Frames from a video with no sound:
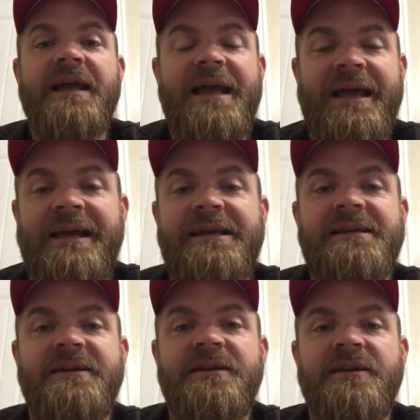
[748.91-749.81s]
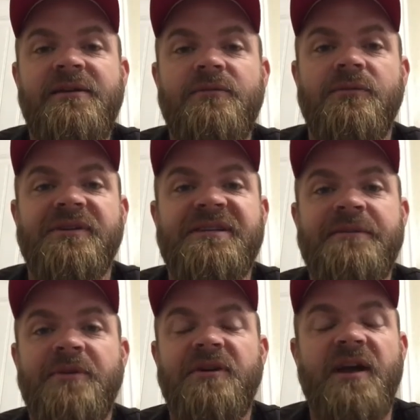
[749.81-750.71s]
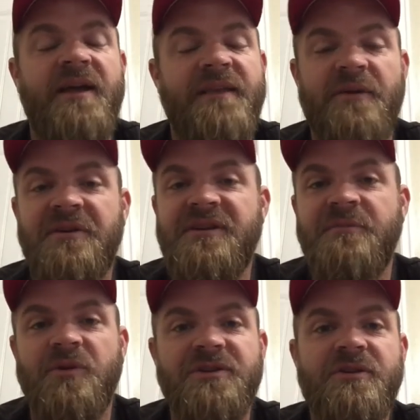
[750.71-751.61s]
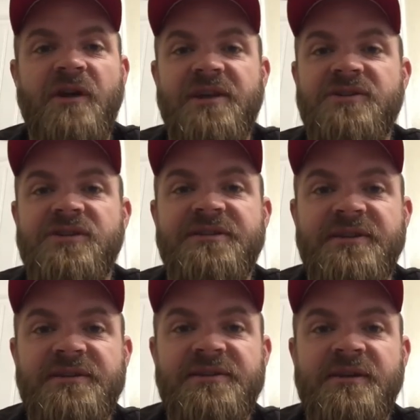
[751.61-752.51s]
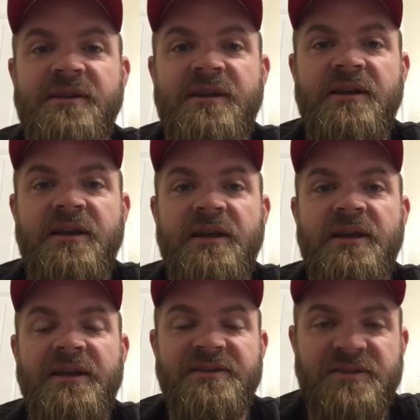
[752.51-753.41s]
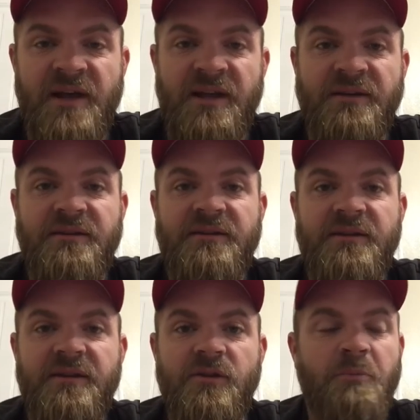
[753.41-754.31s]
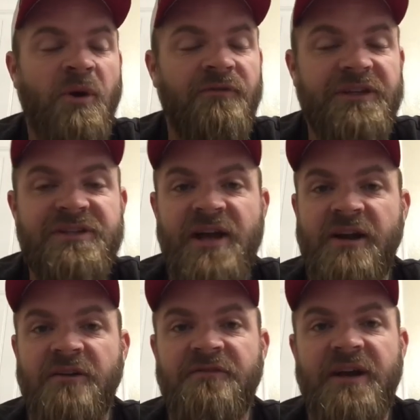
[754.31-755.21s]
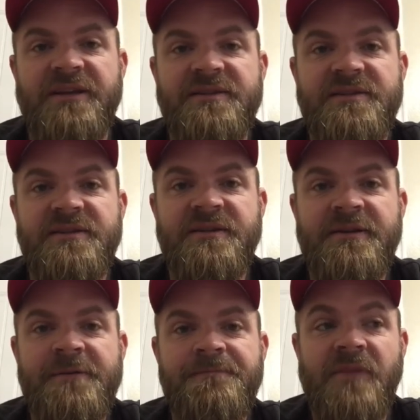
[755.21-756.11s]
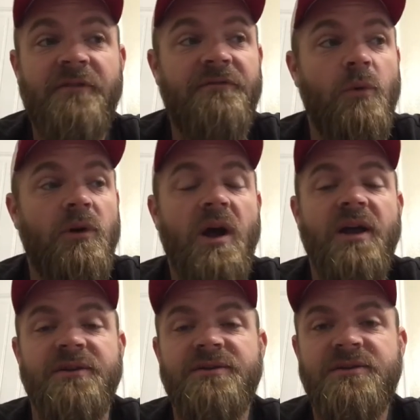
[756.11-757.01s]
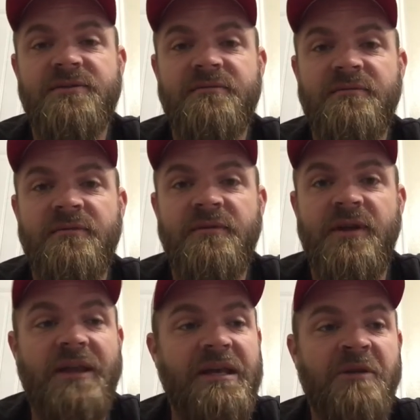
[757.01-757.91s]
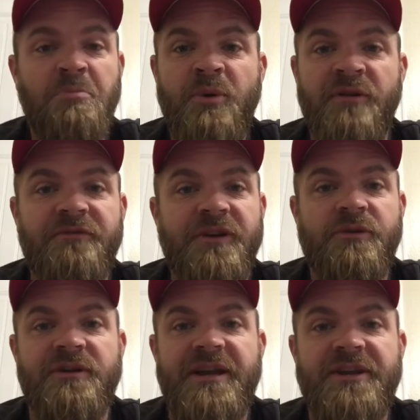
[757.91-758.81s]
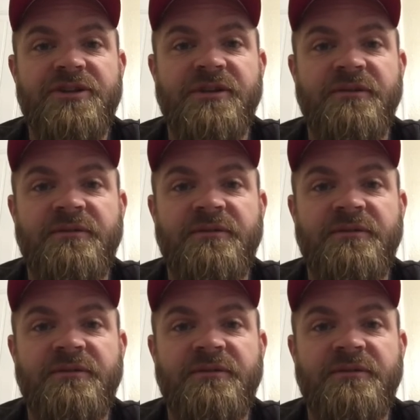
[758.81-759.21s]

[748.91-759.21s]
a Redeemer. And that Redeemer is Christ Jesus, his Son, the perfect sacrifice for us, an imperfect creation